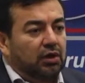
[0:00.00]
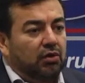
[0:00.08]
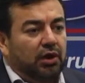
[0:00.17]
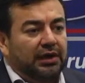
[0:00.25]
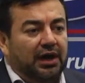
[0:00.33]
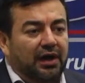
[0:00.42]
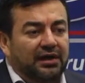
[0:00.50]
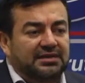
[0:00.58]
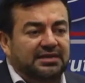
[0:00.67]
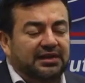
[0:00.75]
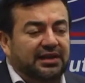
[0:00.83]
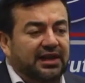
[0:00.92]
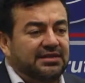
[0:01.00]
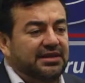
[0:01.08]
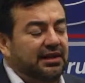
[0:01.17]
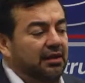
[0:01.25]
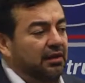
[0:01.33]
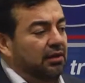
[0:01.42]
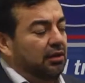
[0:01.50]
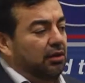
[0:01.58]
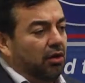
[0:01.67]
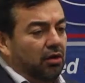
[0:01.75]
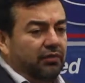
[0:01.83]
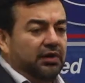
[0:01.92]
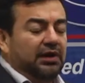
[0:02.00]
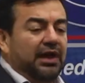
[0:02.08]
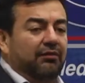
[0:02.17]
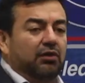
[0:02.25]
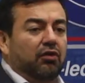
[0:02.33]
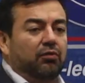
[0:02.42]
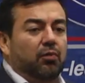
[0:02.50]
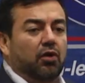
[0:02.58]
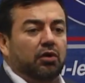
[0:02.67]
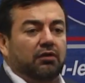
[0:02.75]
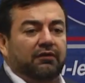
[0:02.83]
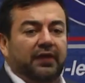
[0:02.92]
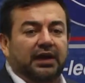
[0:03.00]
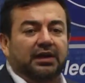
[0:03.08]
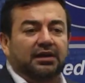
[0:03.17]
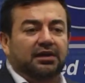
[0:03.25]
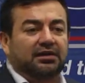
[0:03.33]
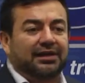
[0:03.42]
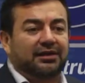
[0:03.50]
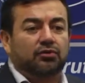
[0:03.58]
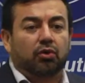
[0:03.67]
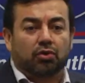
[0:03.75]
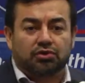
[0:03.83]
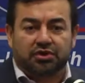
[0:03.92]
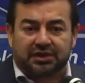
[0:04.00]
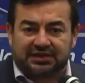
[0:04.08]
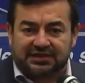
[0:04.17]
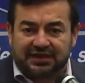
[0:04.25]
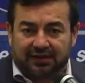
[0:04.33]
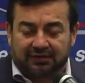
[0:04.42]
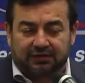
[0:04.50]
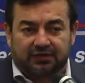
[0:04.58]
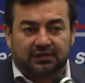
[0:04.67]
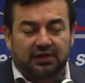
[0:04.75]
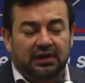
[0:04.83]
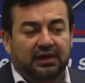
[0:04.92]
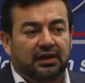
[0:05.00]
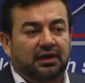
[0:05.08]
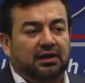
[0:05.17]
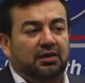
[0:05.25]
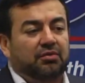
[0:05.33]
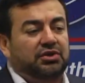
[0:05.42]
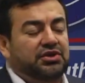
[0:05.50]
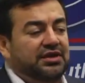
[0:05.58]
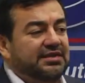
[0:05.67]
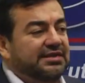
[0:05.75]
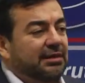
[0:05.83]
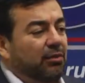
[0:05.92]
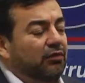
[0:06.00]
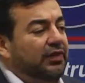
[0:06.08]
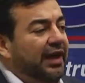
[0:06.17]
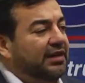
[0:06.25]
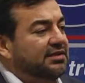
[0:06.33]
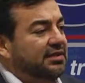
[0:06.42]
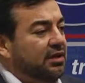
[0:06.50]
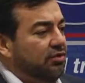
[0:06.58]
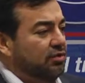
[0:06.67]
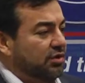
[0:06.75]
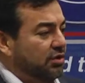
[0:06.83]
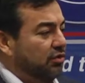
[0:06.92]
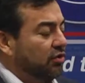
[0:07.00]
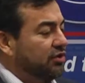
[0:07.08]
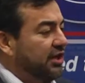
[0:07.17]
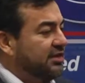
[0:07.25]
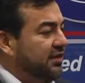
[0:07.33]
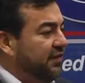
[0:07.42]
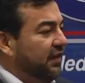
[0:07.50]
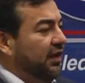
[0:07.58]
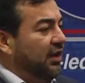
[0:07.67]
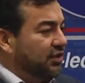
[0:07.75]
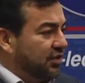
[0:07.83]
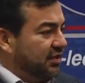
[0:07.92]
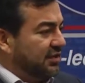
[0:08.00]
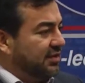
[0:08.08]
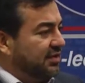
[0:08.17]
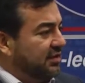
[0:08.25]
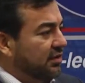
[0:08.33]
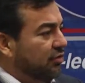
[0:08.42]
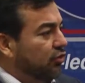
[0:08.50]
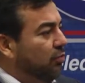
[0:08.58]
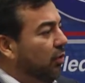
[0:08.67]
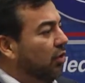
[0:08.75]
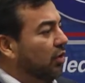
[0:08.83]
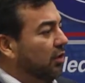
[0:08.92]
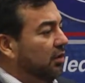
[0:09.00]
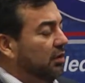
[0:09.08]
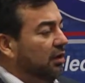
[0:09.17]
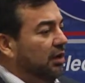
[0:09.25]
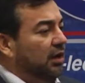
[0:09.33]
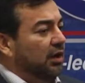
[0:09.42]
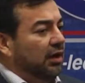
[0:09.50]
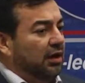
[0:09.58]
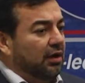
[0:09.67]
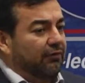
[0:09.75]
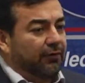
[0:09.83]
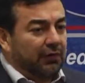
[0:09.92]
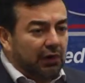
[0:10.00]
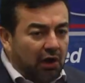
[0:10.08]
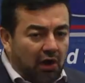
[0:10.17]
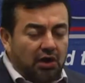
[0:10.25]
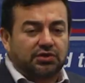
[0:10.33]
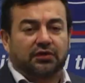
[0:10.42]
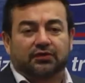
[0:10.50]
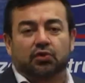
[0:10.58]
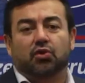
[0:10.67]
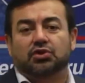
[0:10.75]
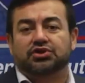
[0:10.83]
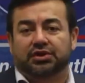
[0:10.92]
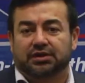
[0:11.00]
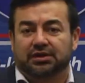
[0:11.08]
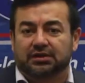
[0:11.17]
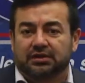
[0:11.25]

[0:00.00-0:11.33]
Quite honestly, there is a lower level of moral failure than torture itself, which is some of the excuses or justifications to moral flaws of torture.